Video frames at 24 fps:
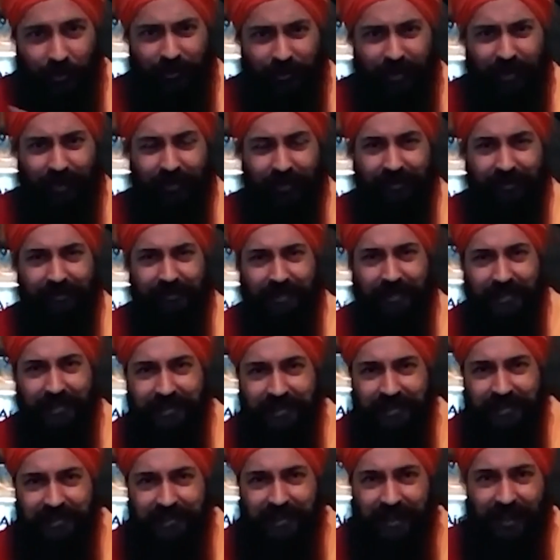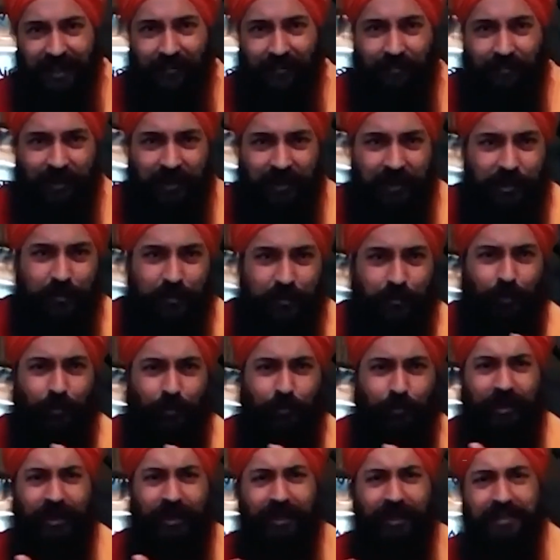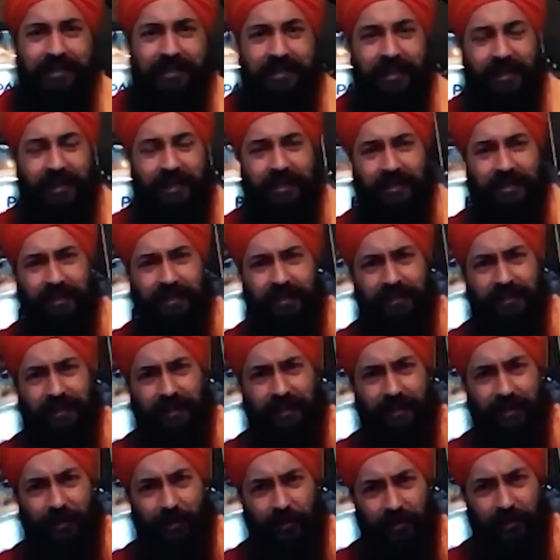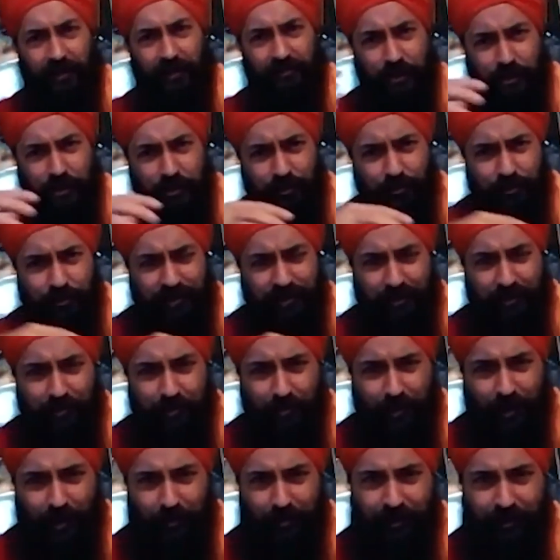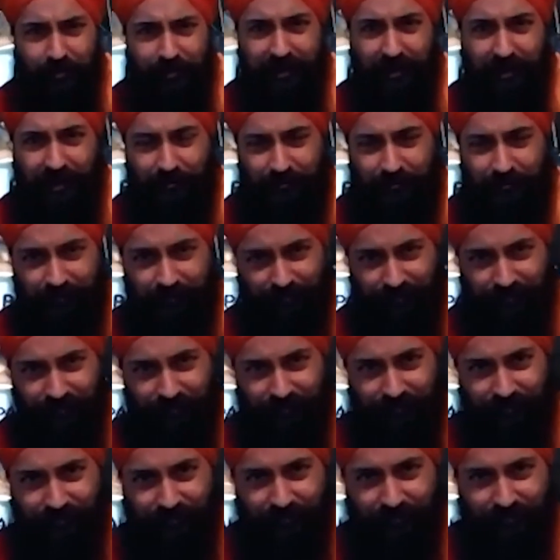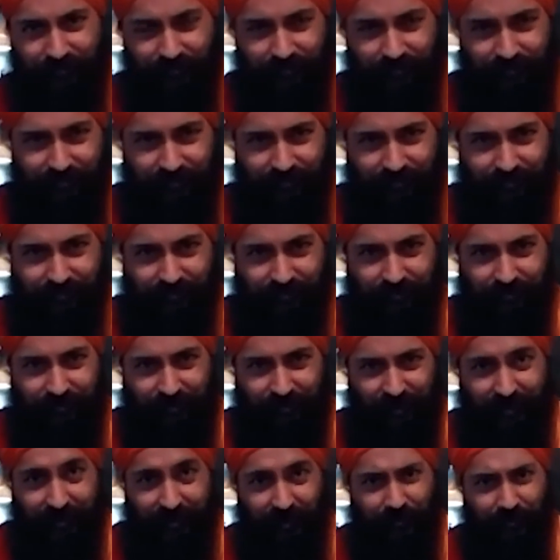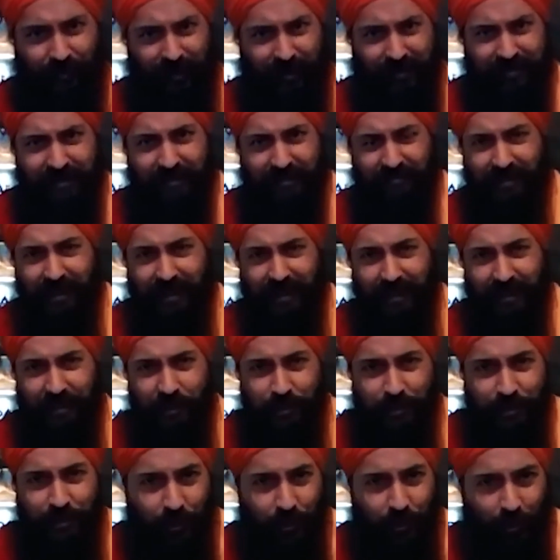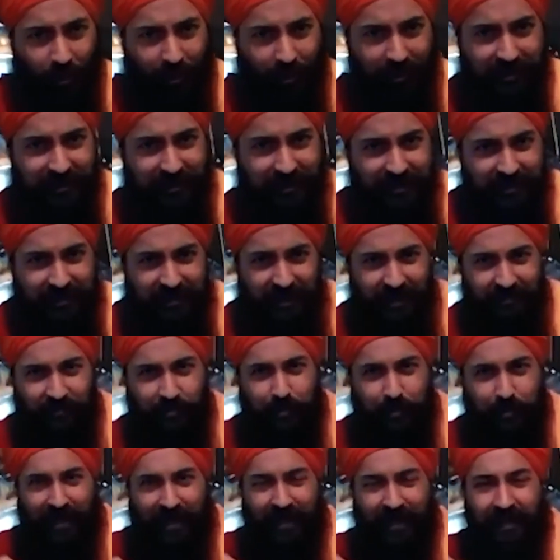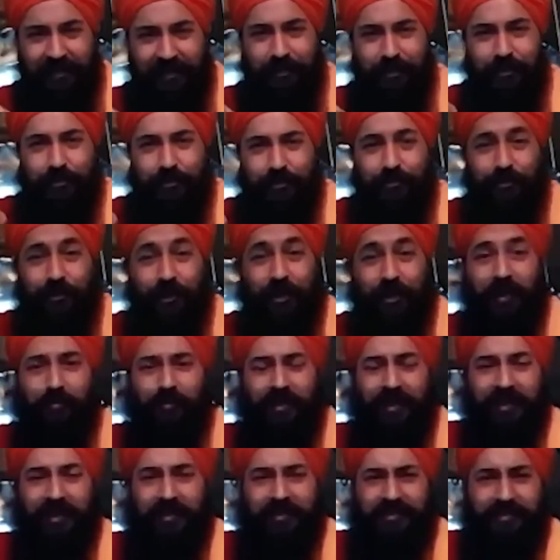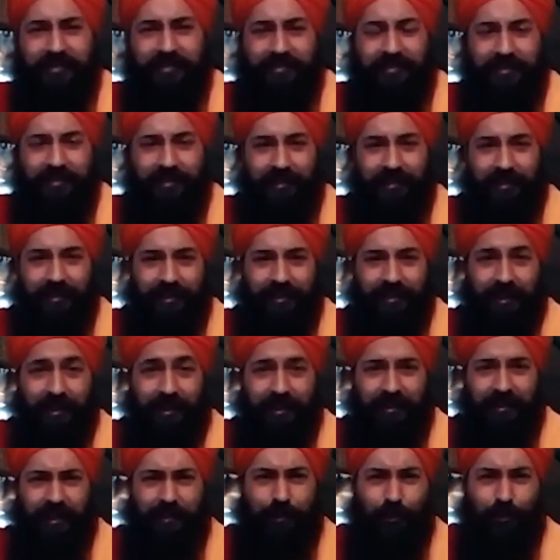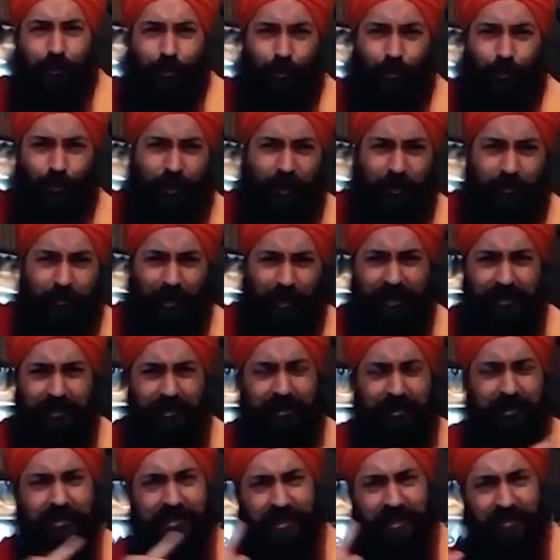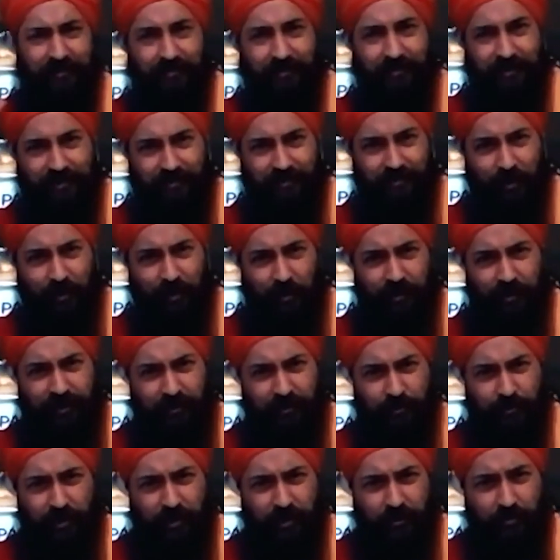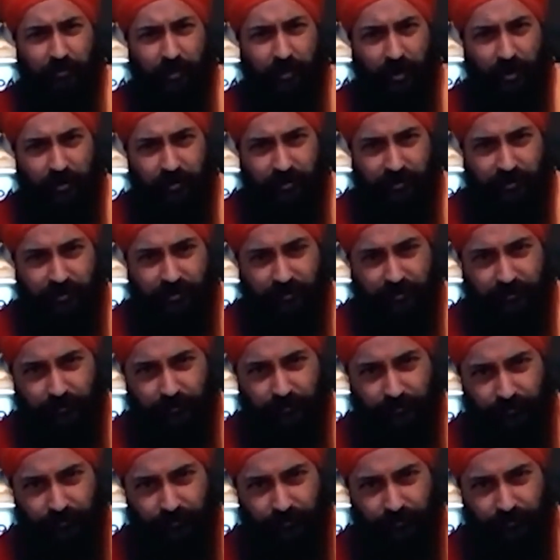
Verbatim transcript: on the earth, there's a time when it's blooming and suddenly there are a lot of issues and problems come. And then once a while, she coils herself back into the Himalayas. And then the whole humanity suffers. We call it world wars.